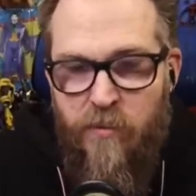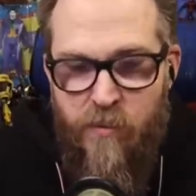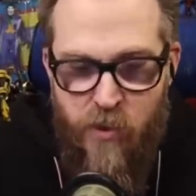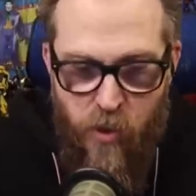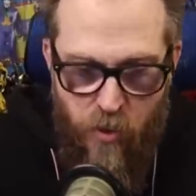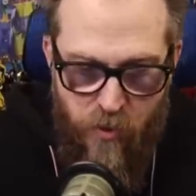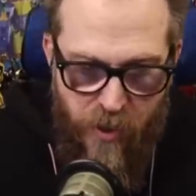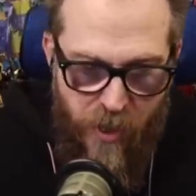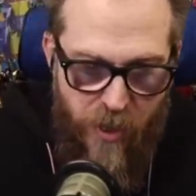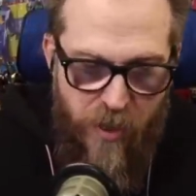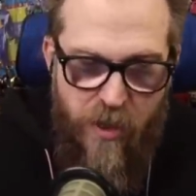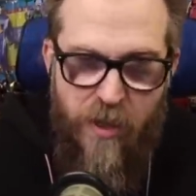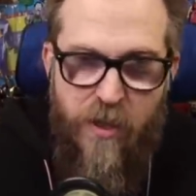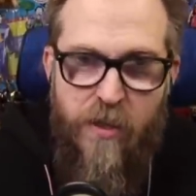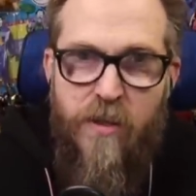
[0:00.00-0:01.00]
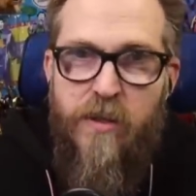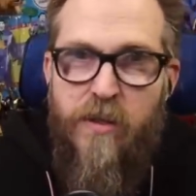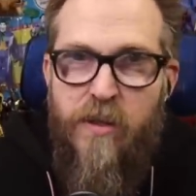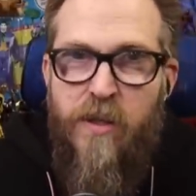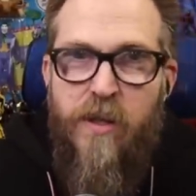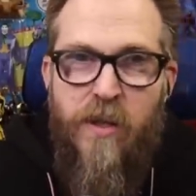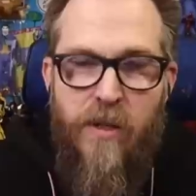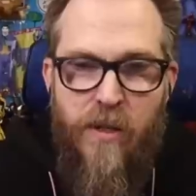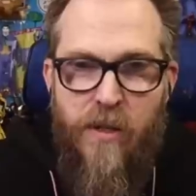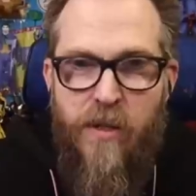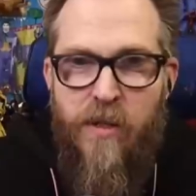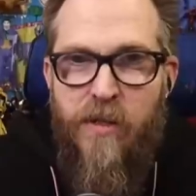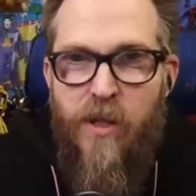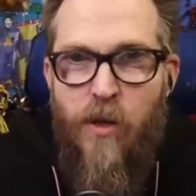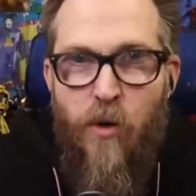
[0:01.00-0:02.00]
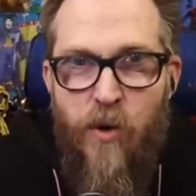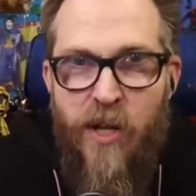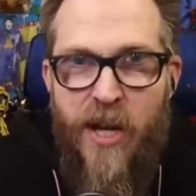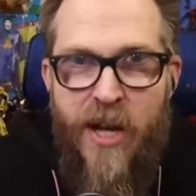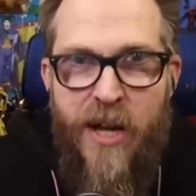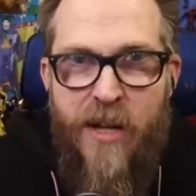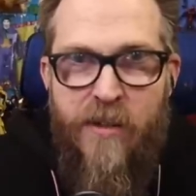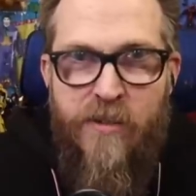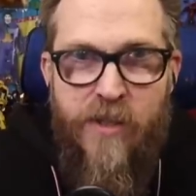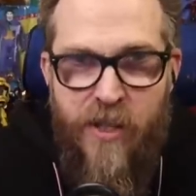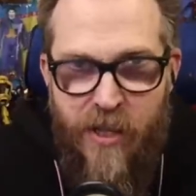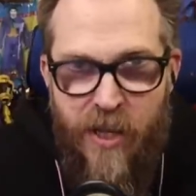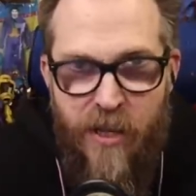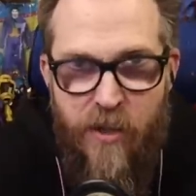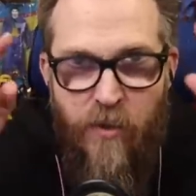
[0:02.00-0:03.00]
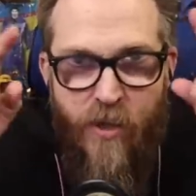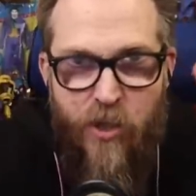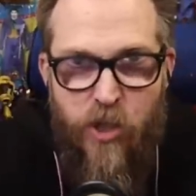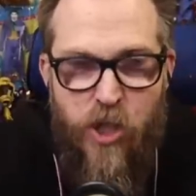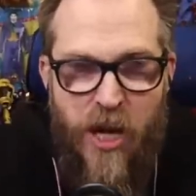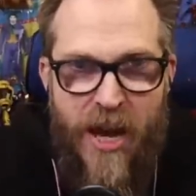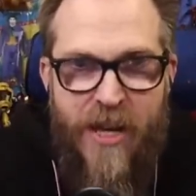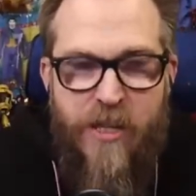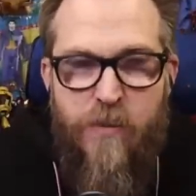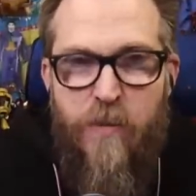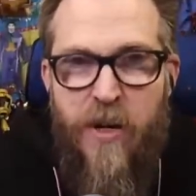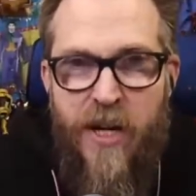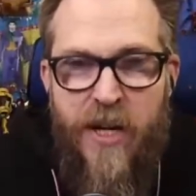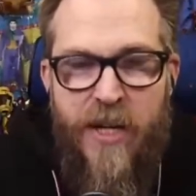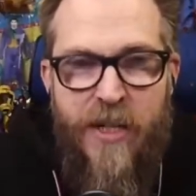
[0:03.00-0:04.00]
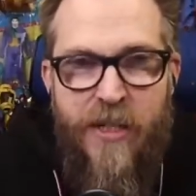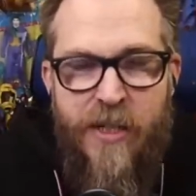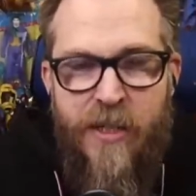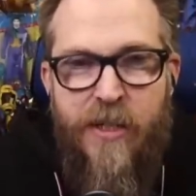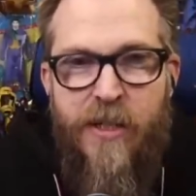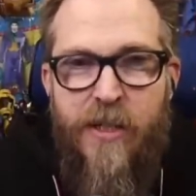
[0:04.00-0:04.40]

So they uh, they hold hands, they get into a Jack's mind.